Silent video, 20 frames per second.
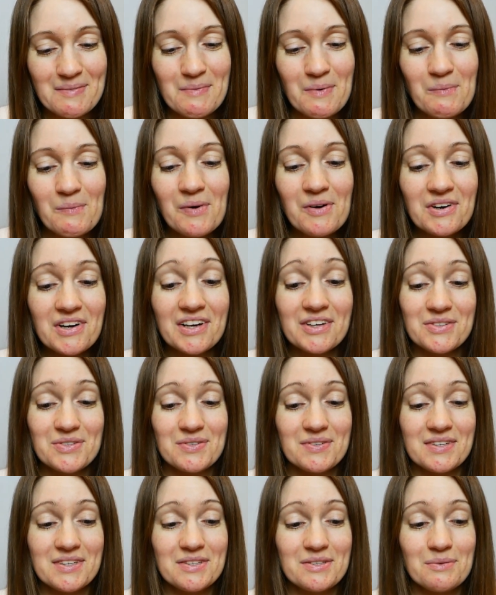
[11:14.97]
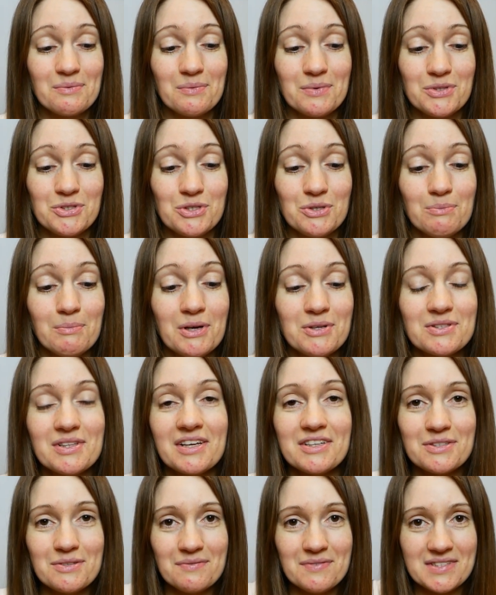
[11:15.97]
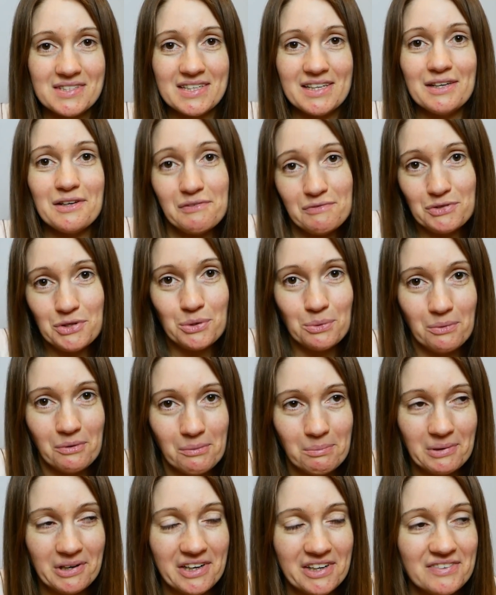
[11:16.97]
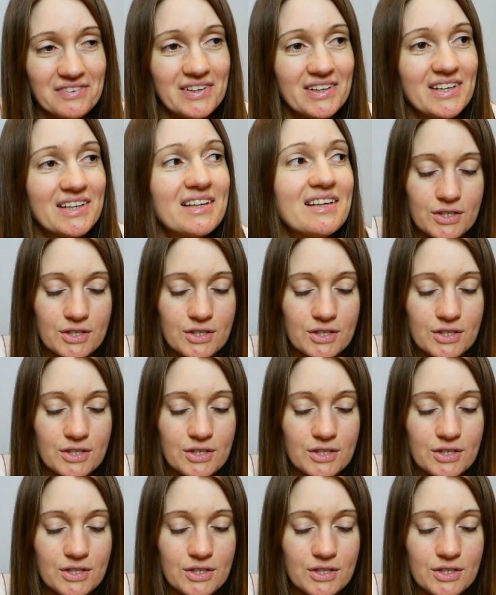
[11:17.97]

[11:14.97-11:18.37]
What countries would you most like to visit if you were a pirate?